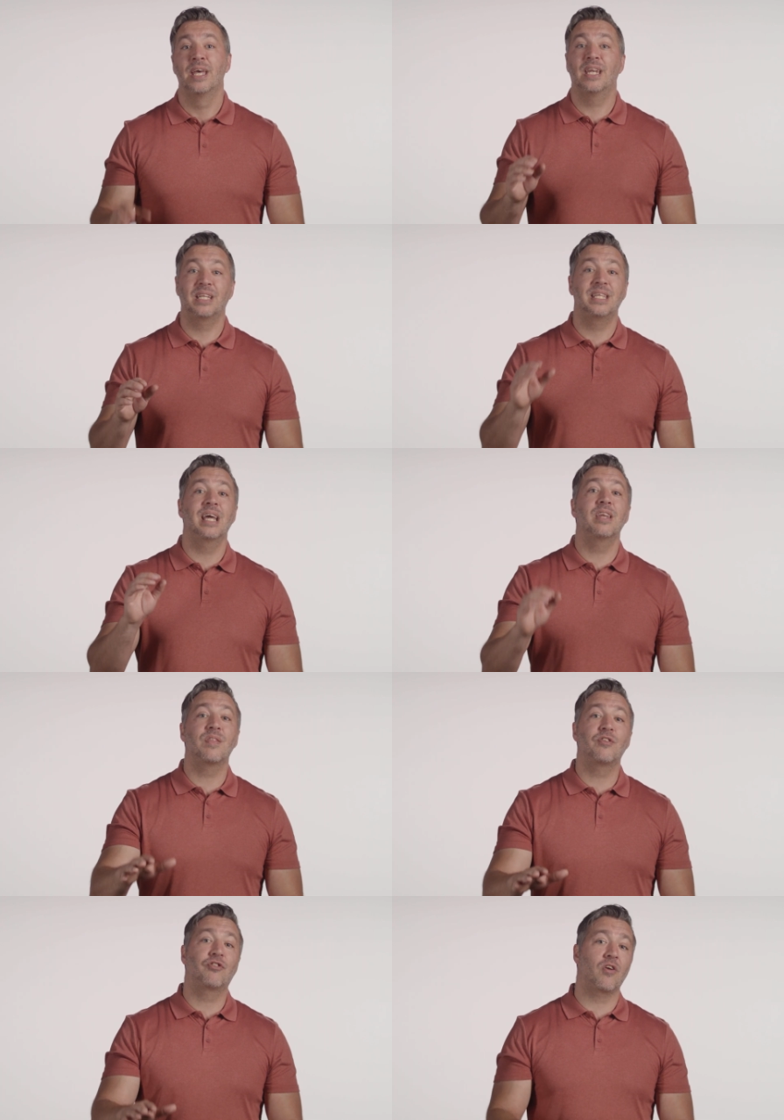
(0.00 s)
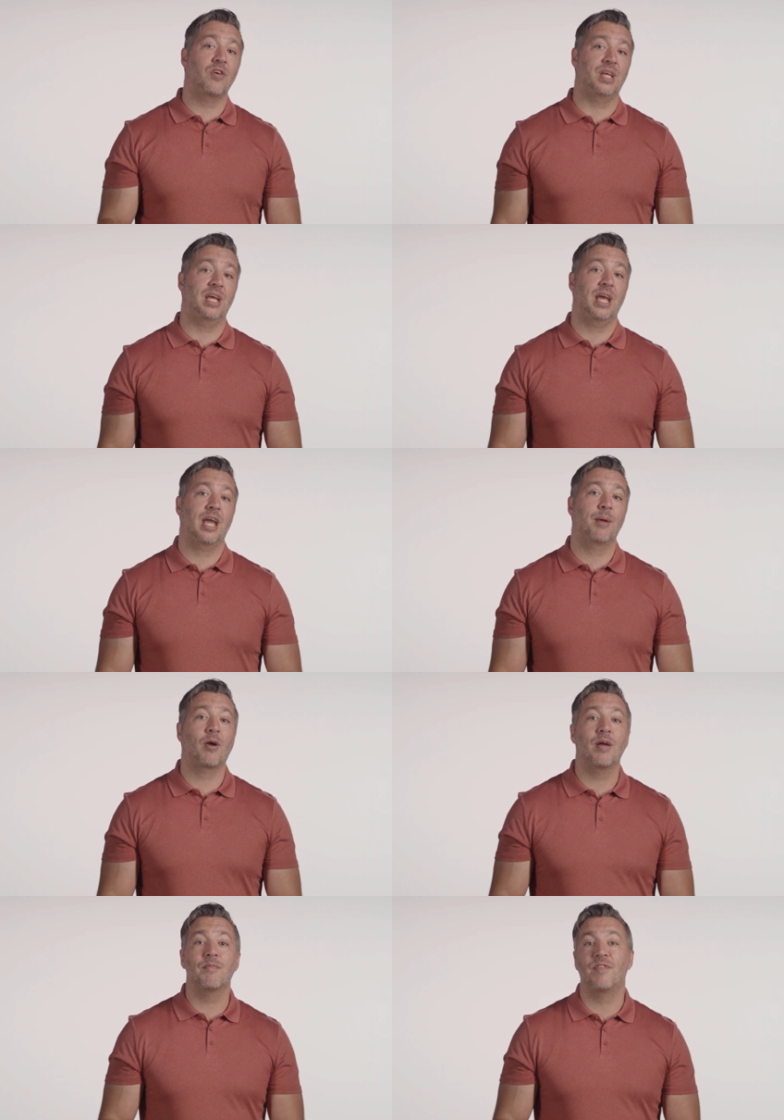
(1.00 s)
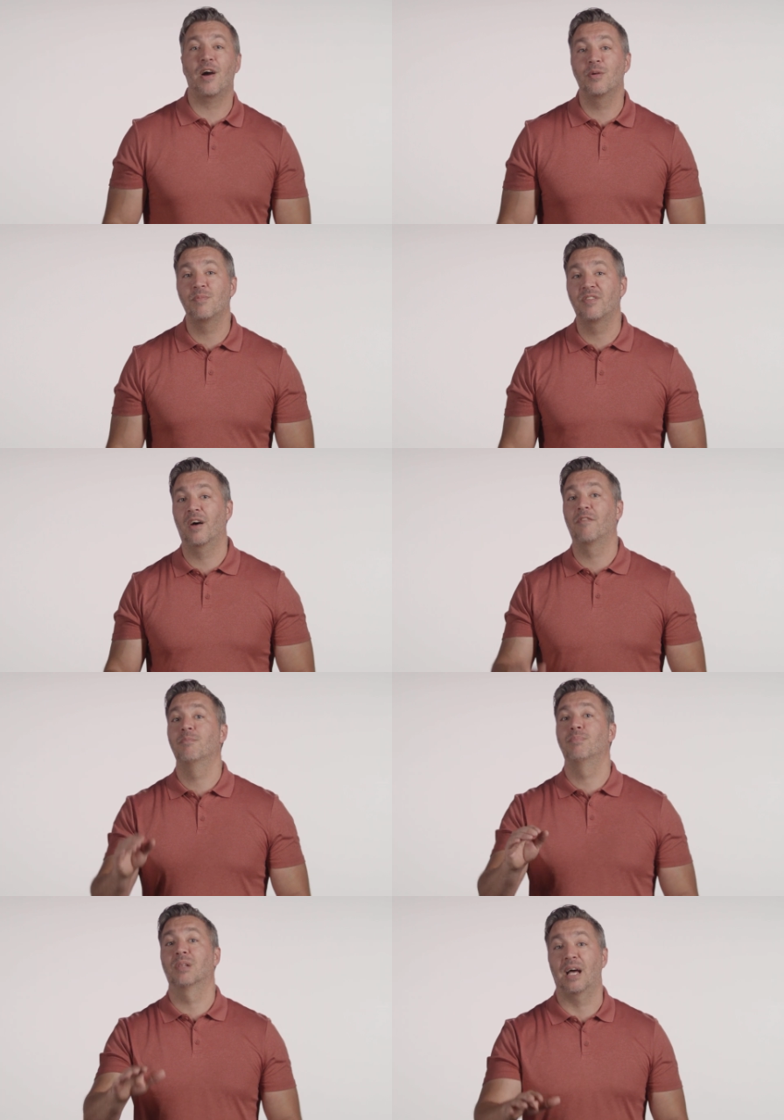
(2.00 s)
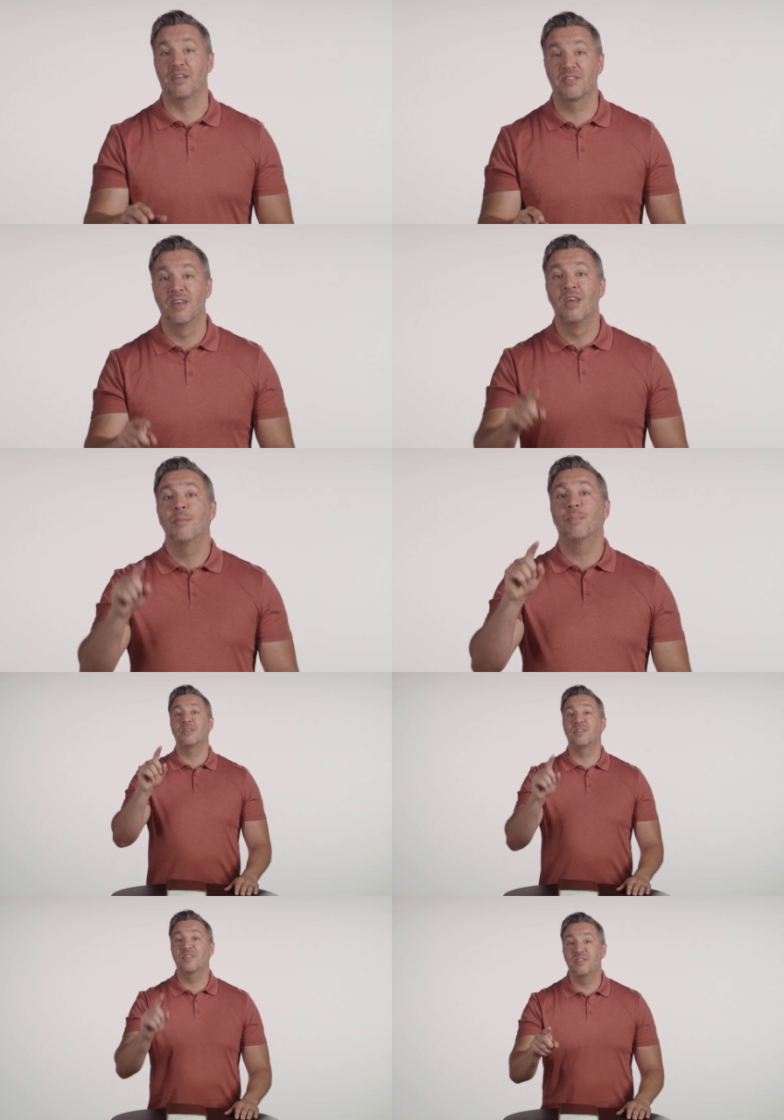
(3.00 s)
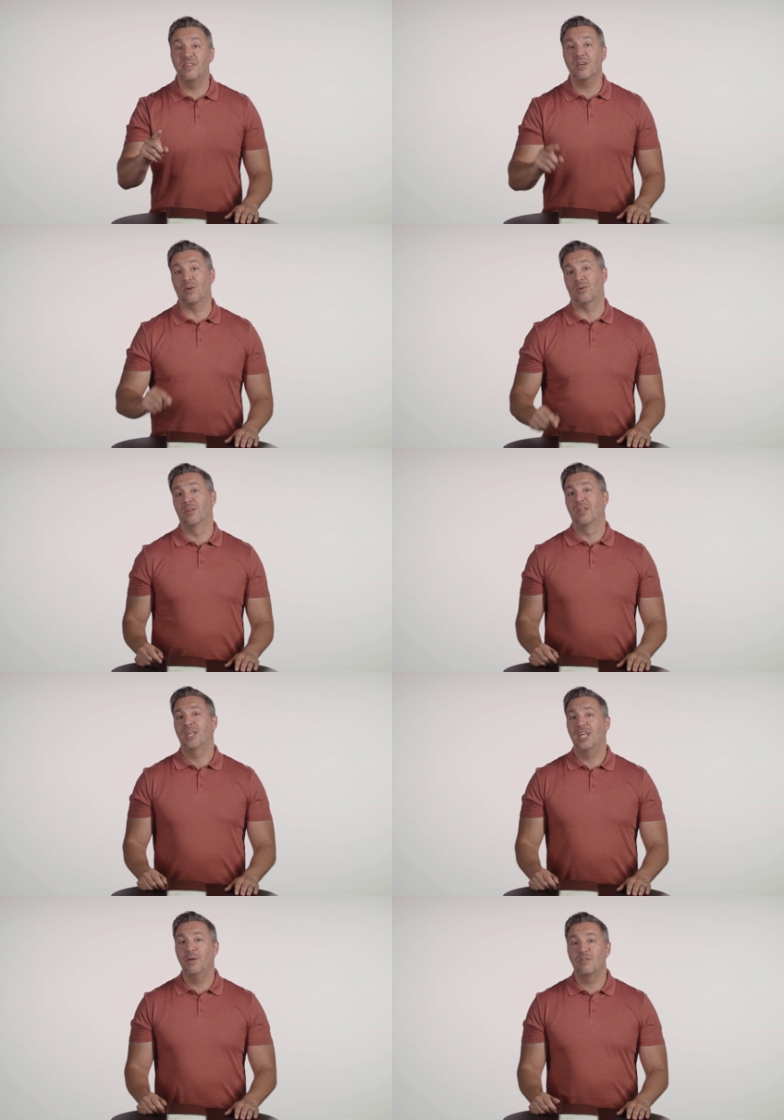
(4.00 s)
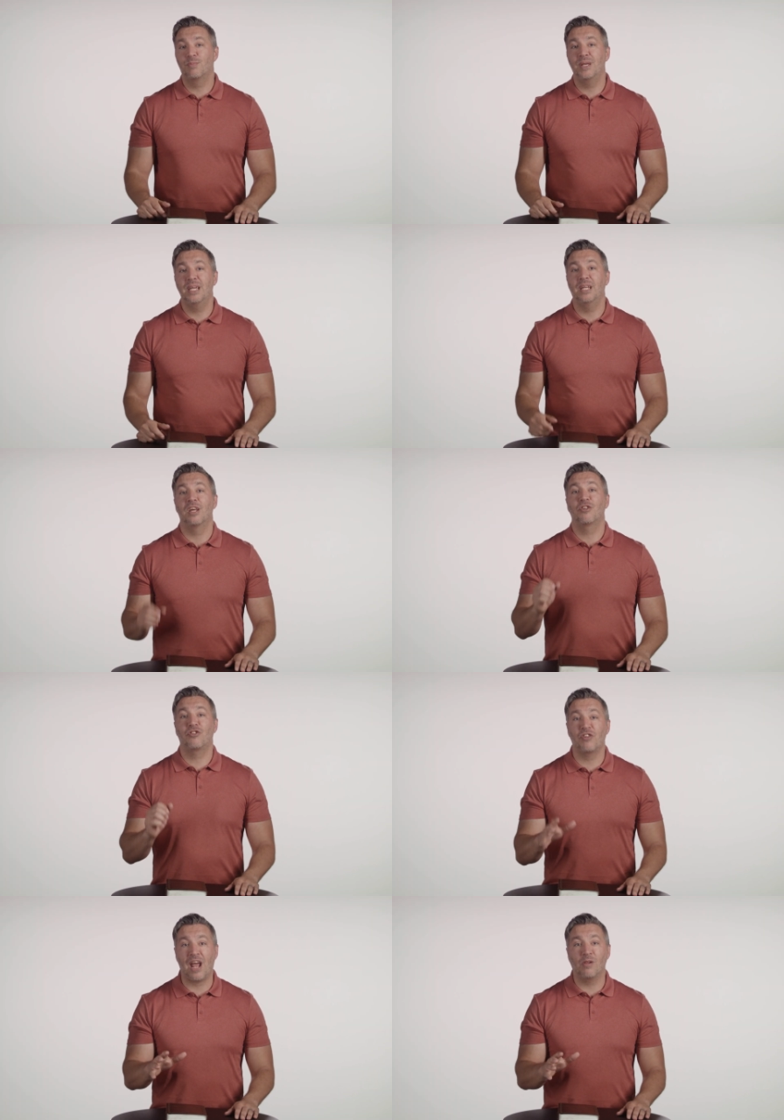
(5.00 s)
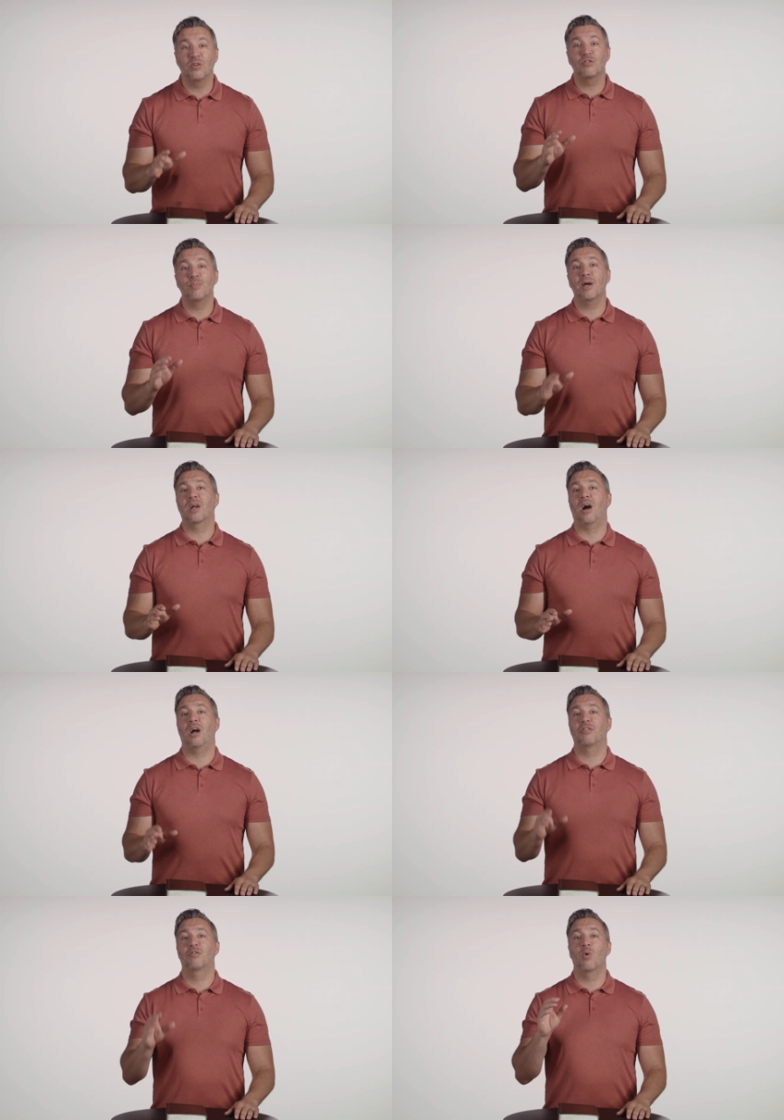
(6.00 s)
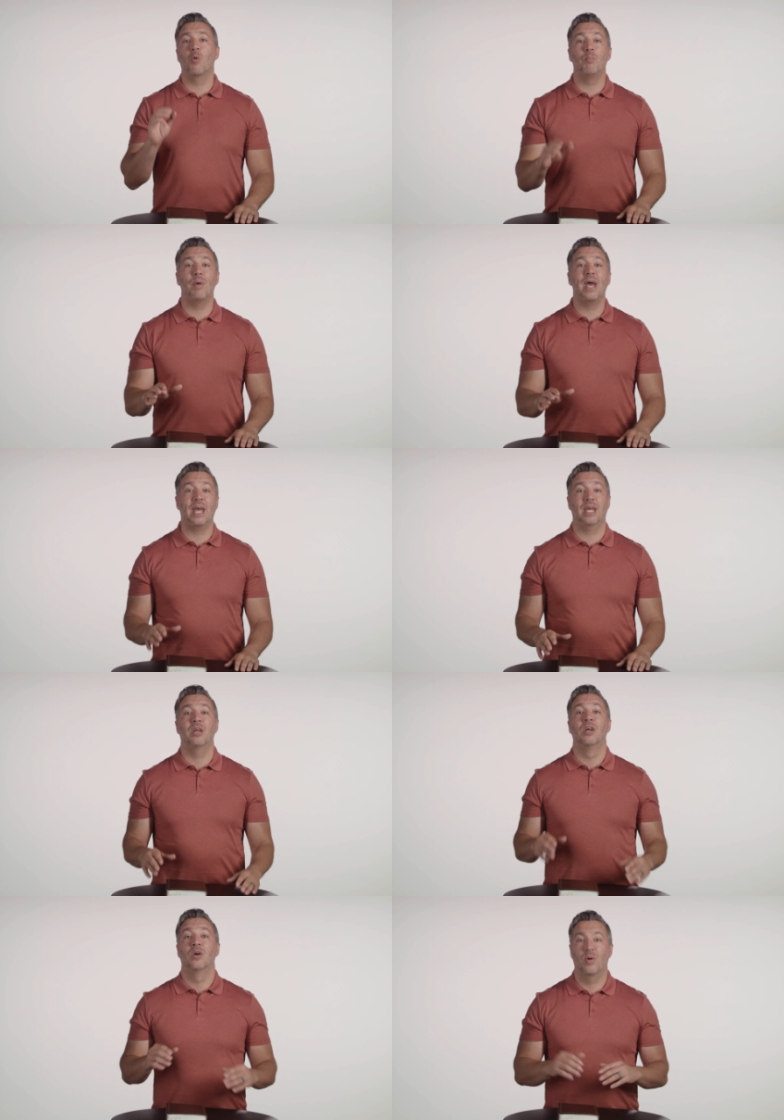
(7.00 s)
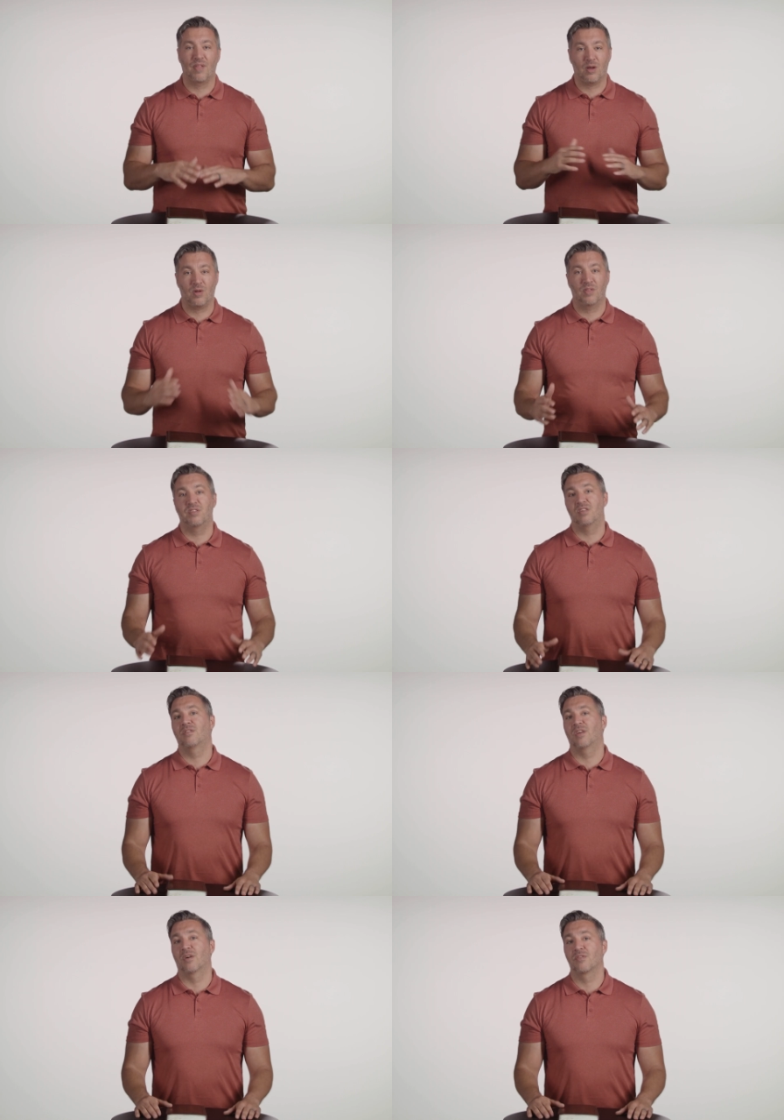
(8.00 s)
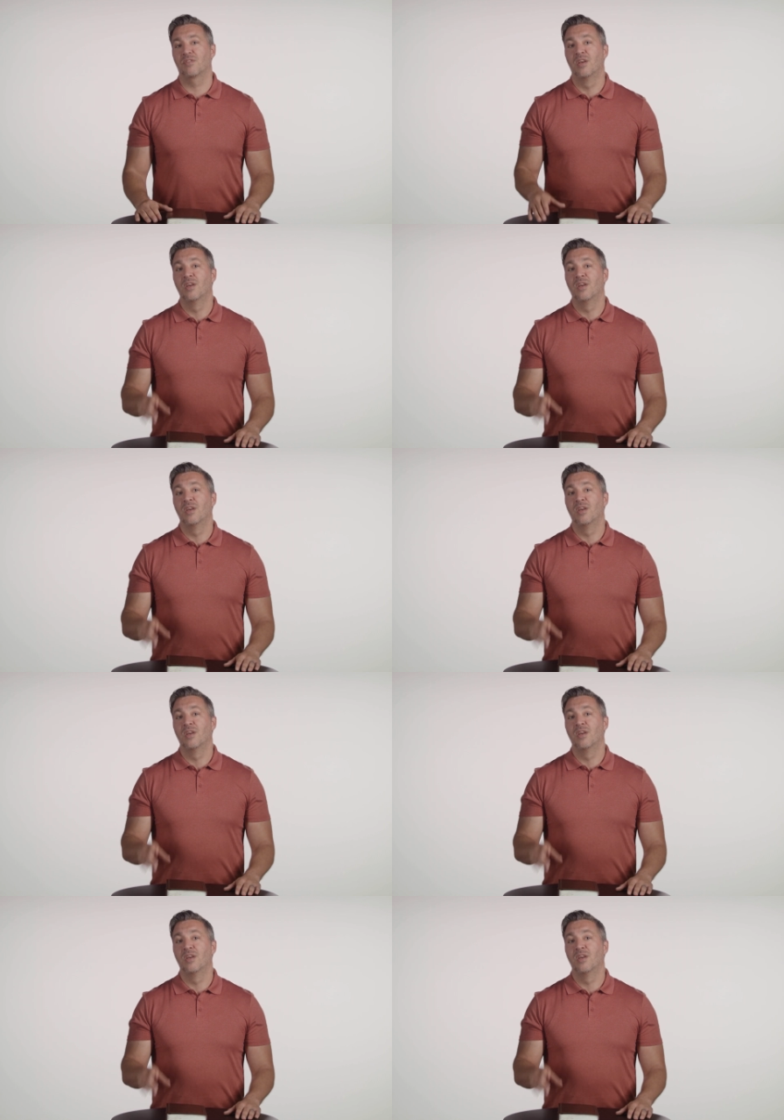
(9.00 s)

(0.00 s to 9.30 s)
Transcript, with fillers: And at the end of the journey, Abraham found himself blessed, but still, he was being challenged by God to obey without all the details.